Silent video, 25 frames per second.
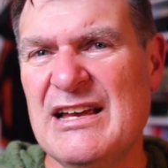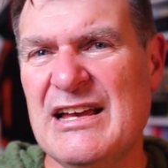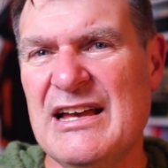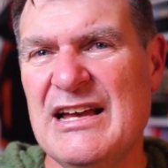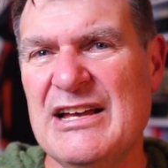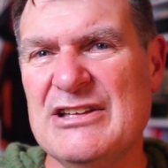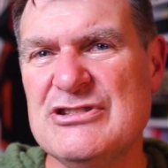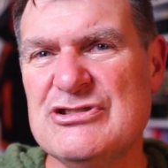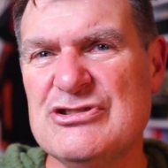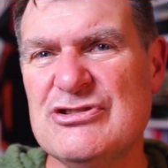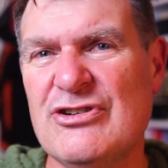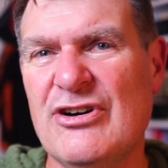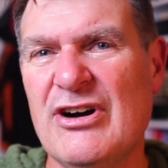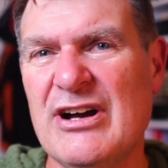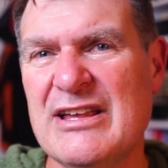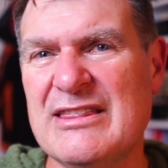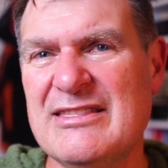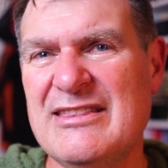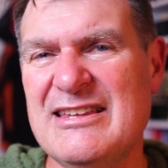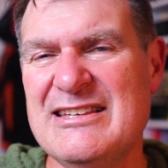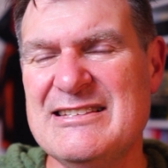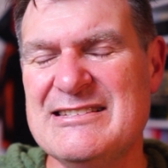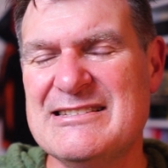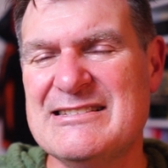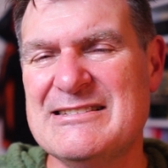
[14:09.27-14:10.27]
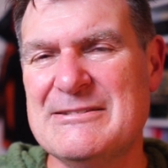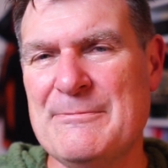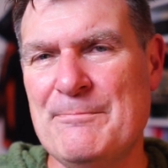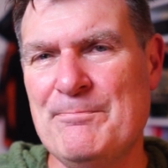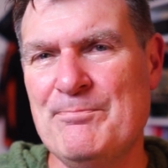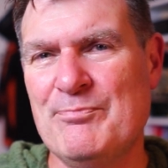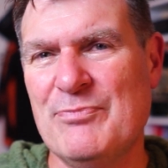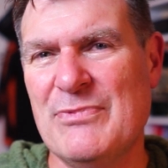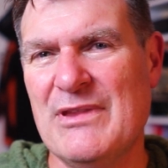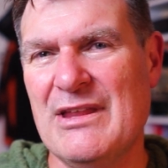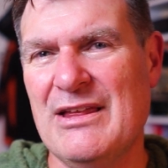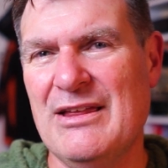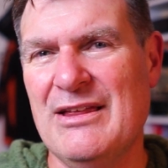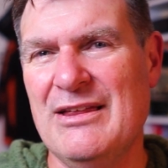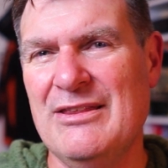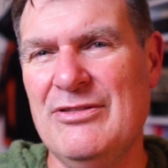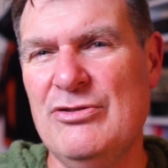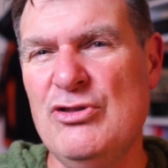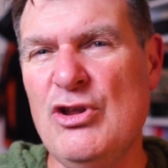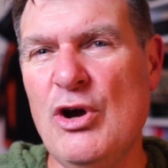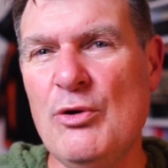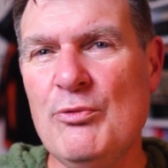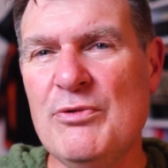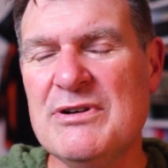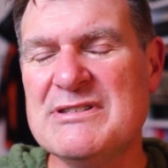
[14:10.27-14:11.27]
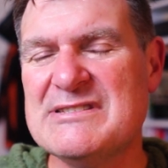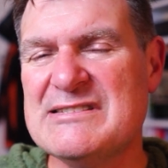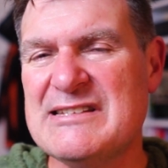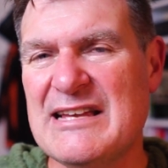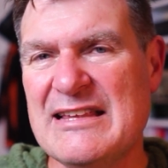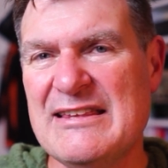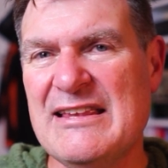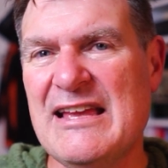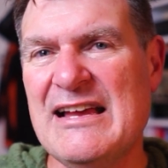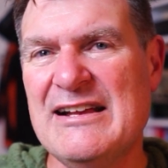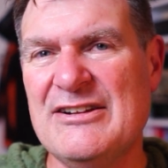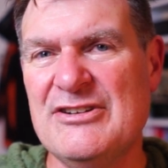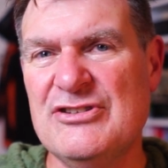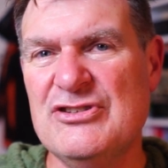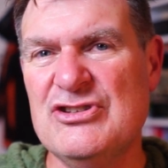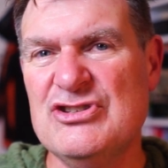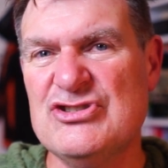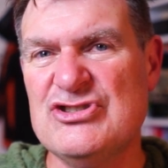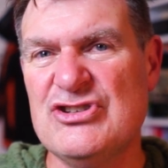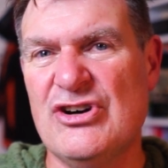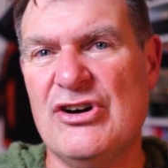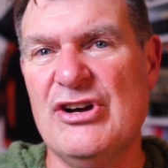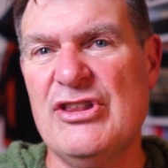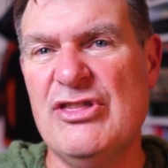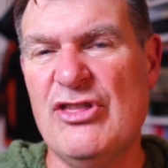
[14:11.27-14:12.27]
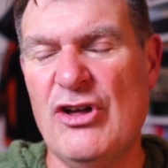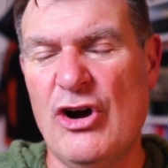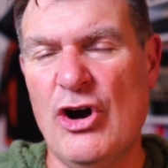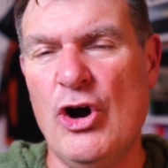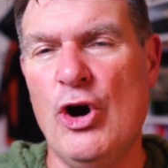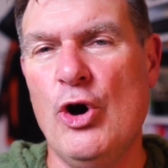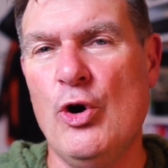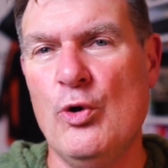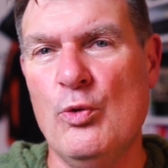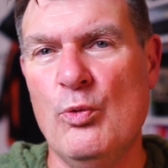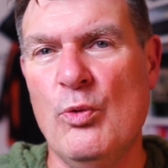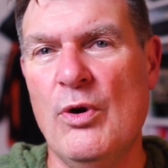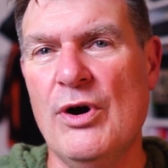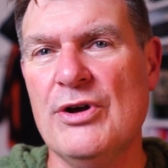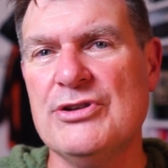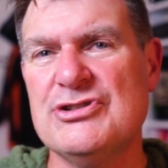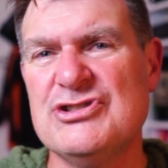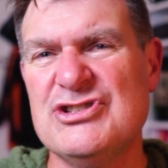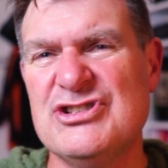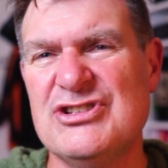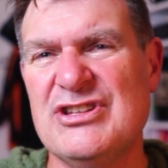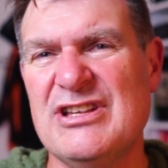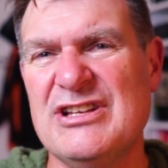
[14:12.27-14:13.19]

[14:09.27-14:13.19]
It's like this, no one sat down and designed the whole watch.